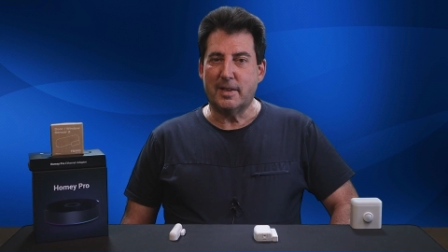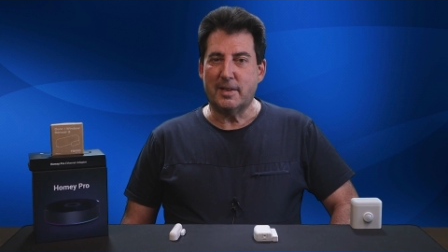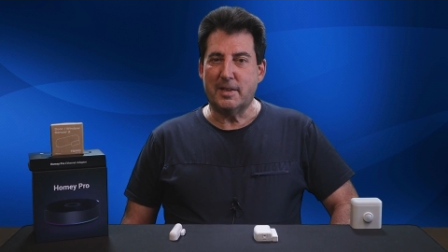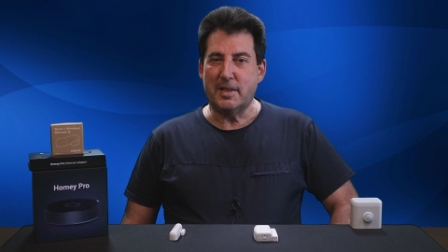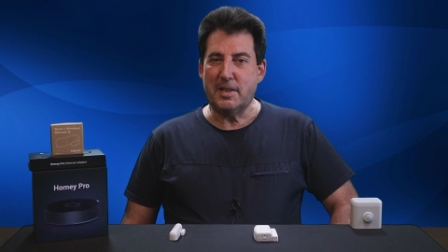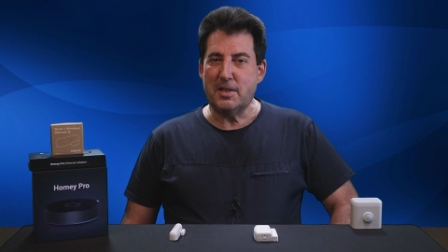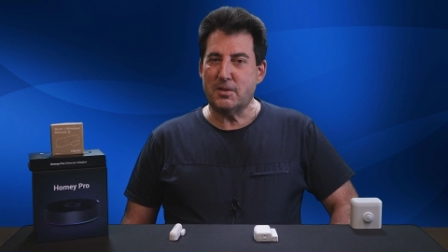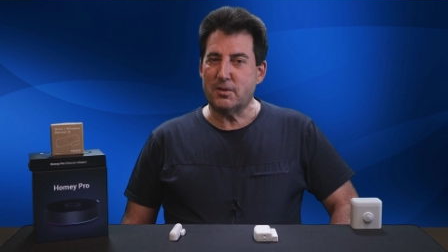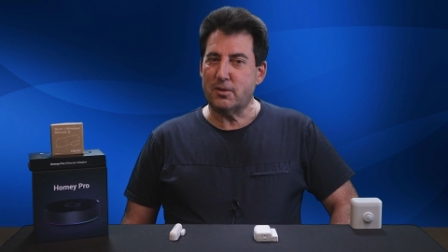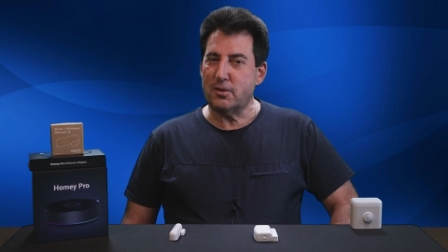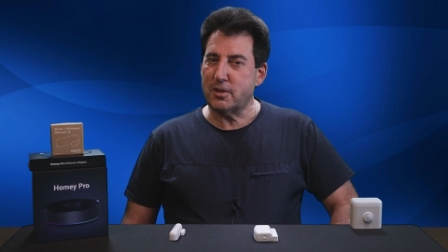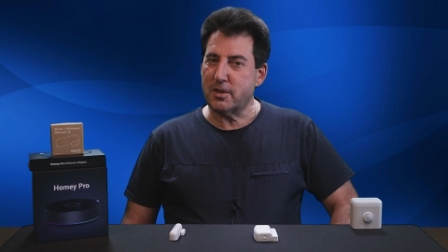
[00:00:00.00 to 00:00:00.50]

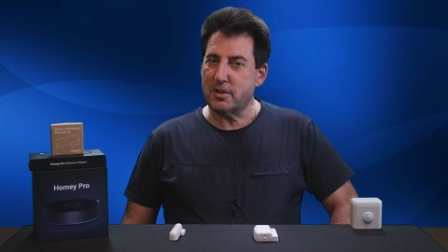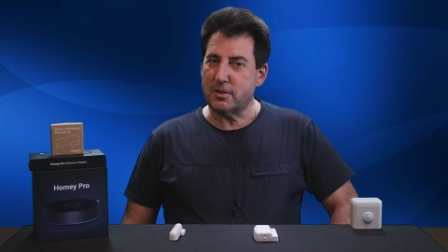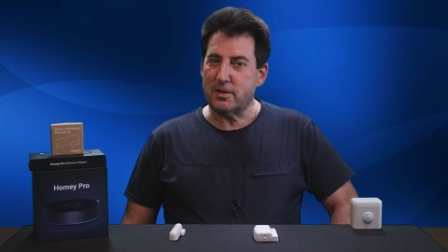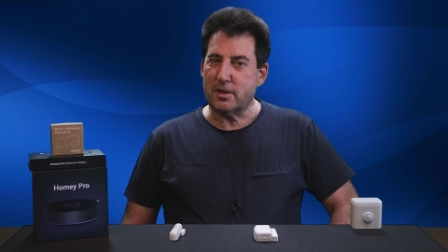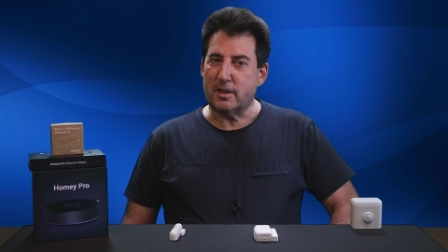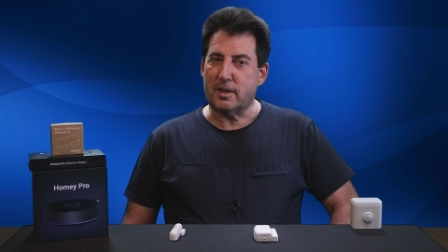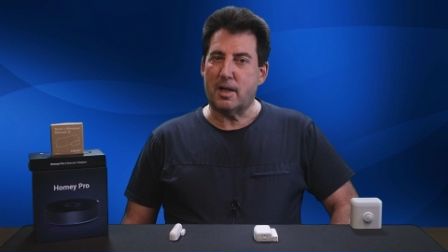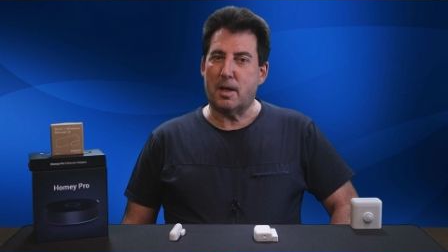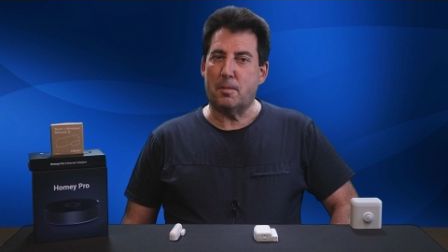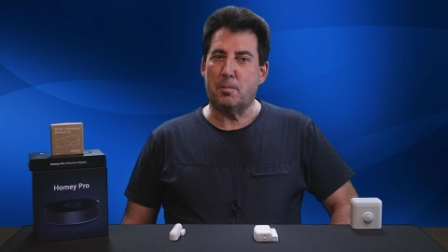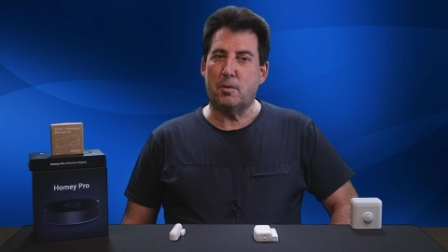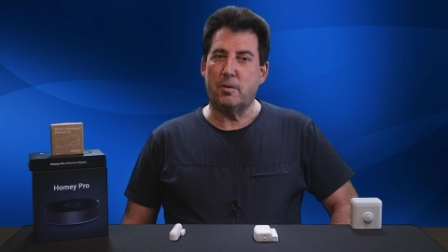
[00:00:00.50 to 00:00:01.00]
These are just a
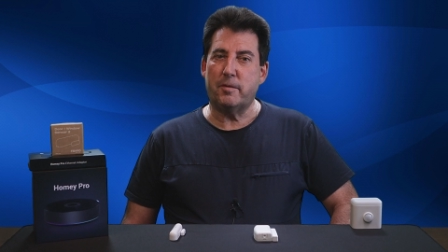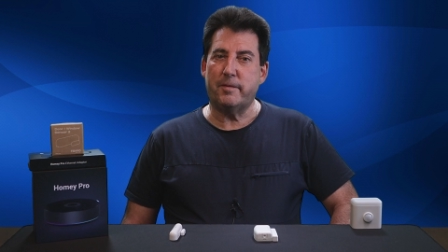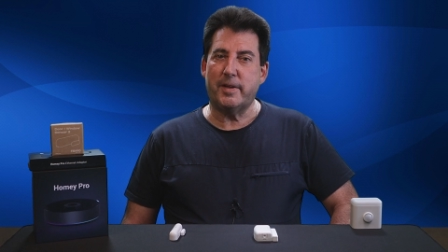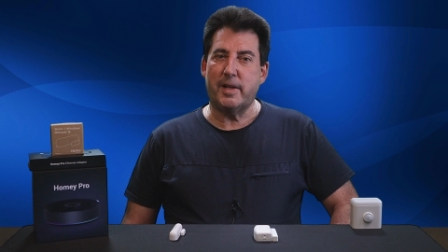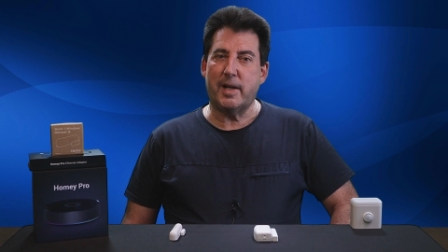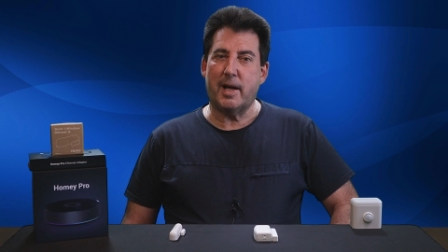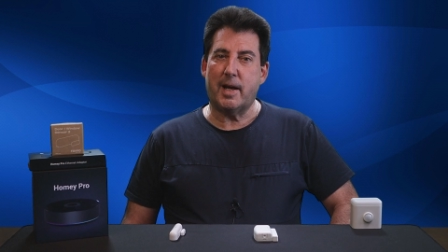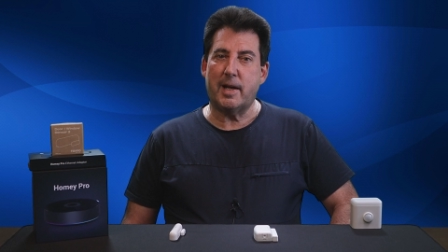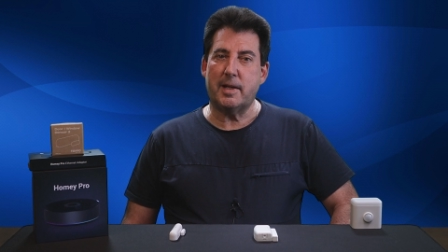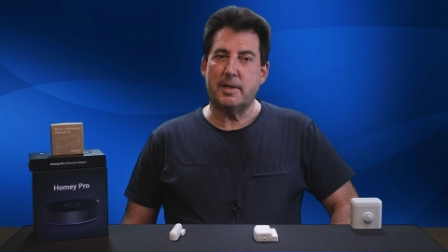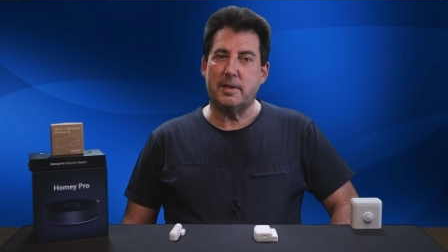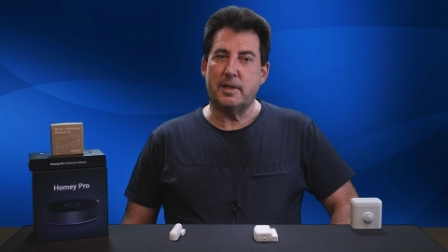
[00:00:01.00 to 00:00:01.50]
couple of
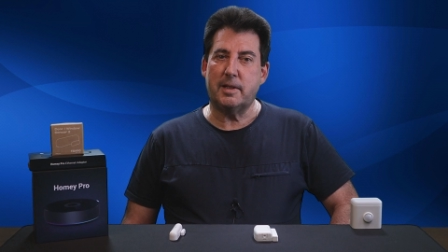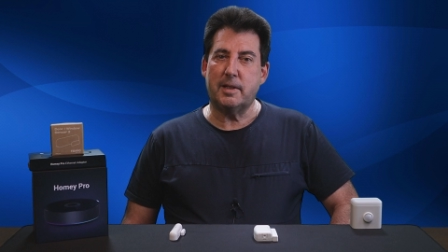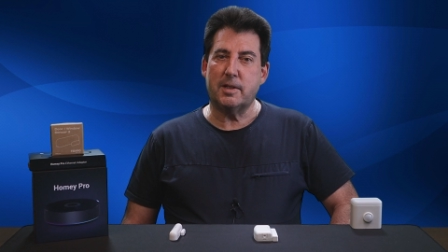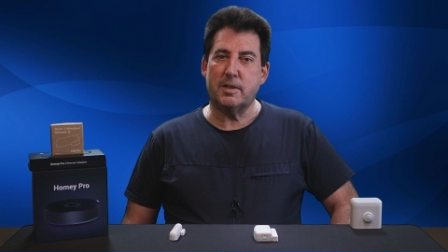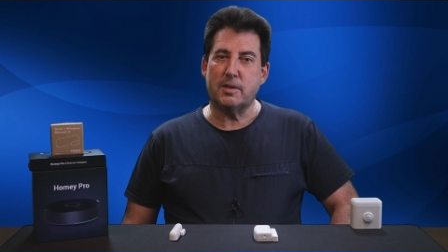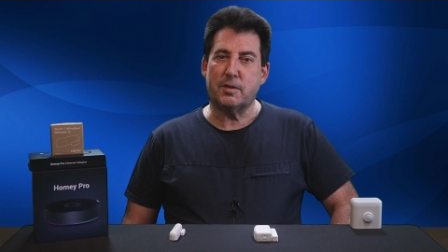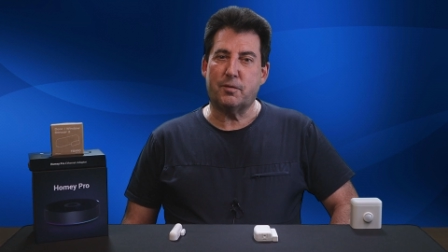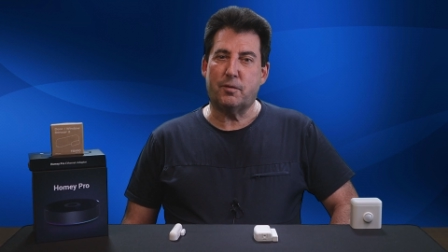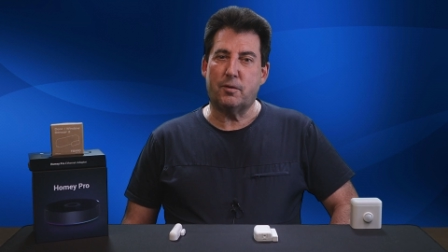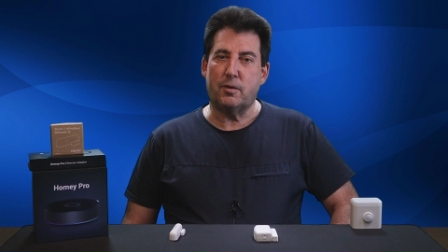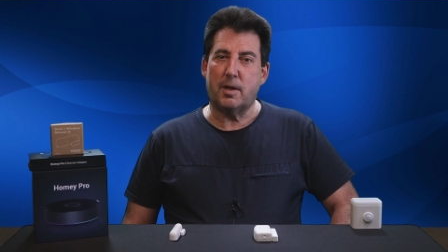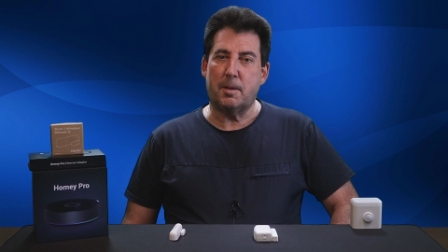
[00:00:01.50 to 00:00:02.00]
the
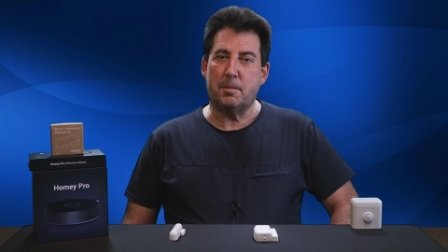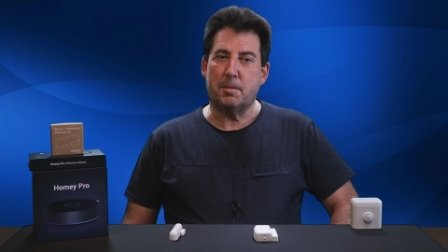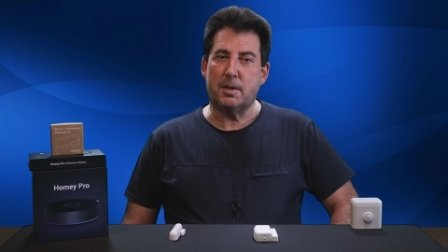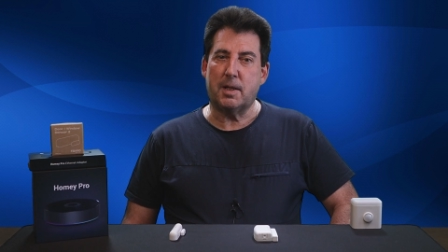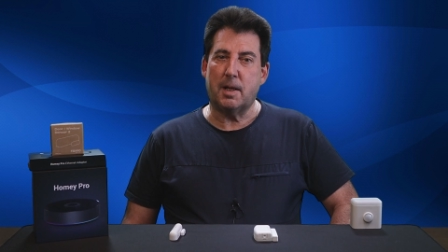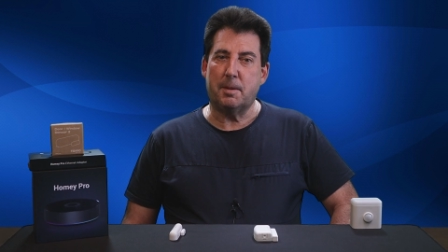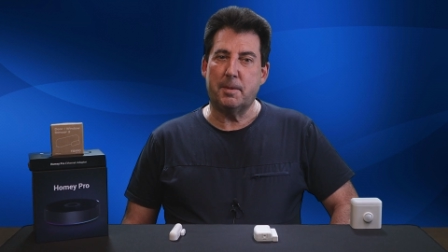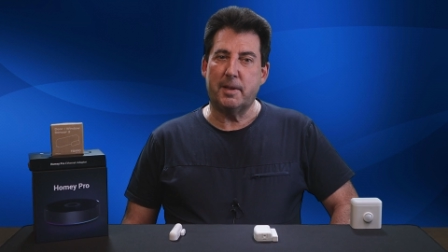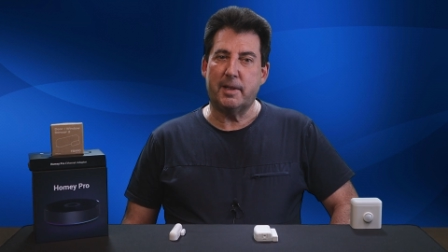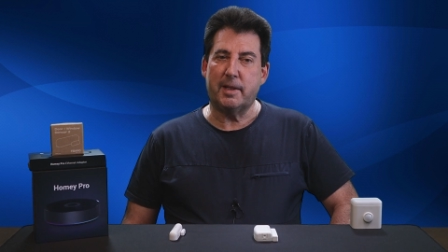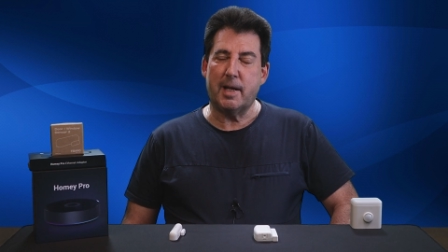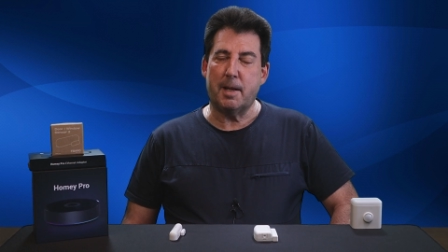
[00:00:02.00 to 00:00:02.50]
ideas for
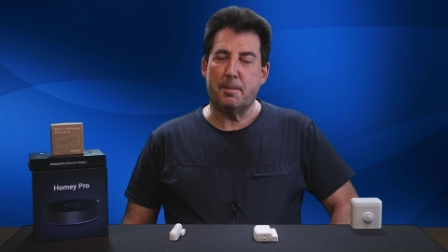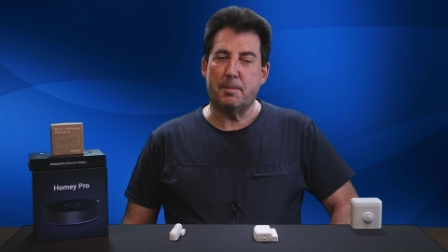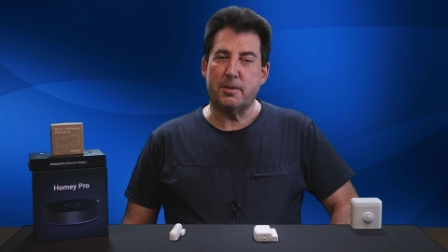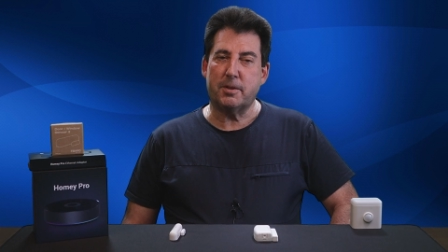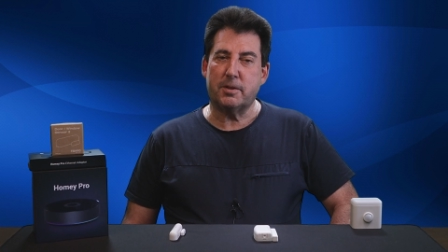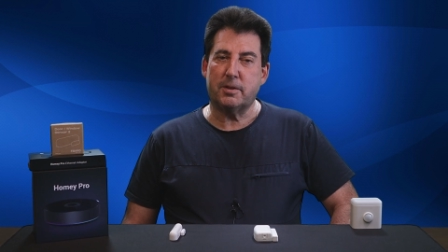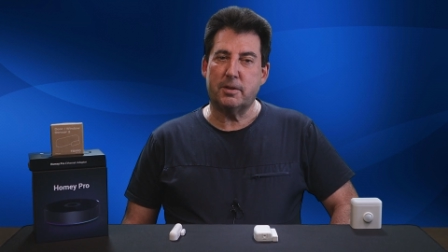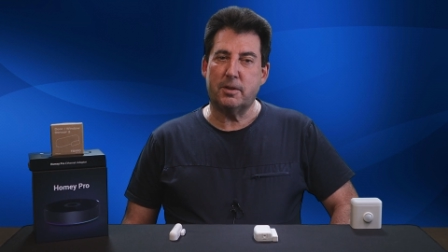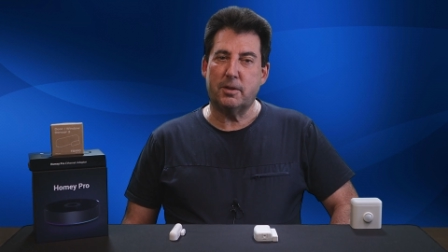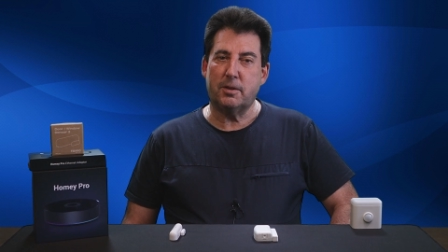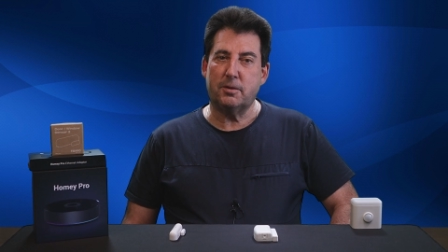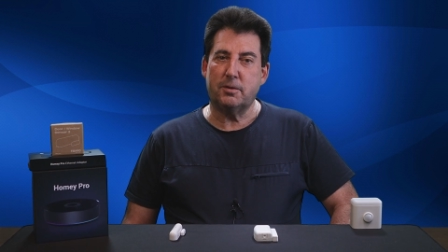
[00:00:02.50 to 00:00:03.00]
upcoming
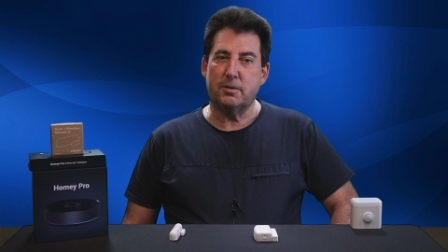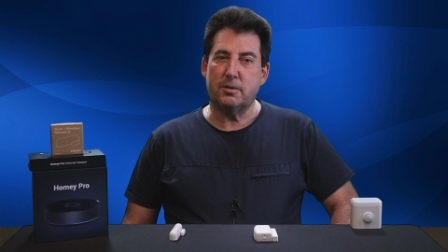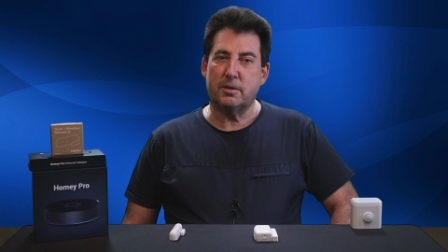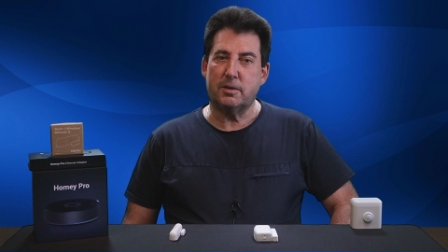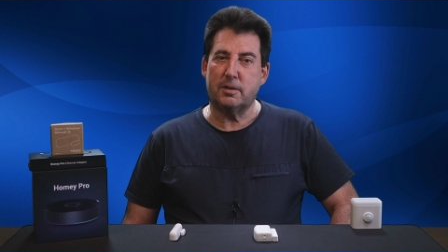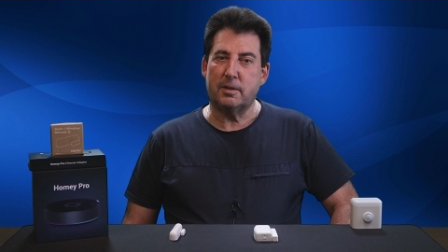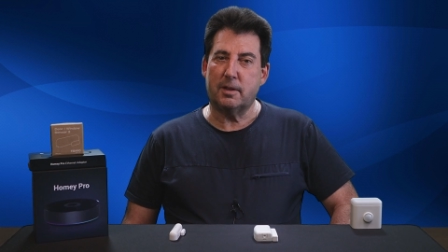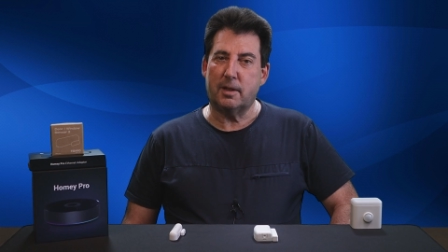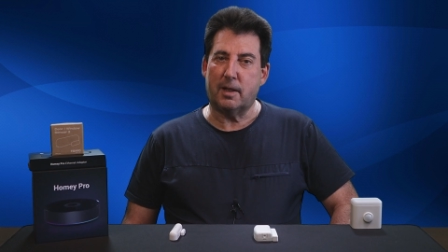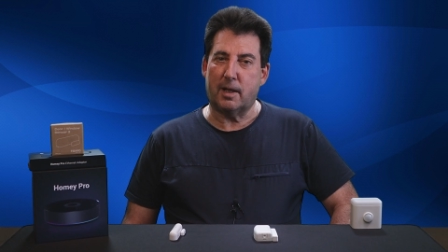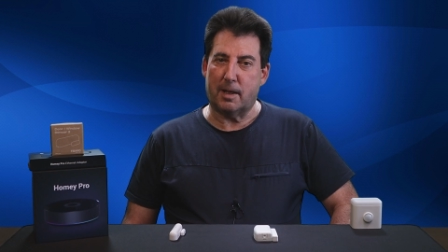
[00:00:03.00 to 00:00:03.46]
episodes.